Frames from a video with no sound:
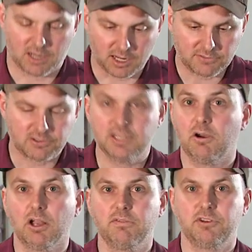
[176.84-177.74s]
Honestly,
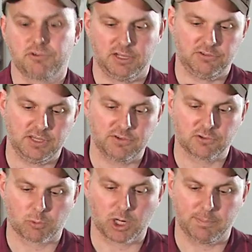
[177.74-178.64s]
all of the
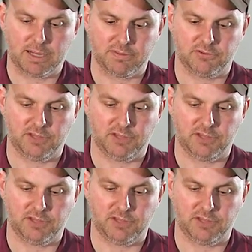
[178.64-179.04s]
transceivers work about the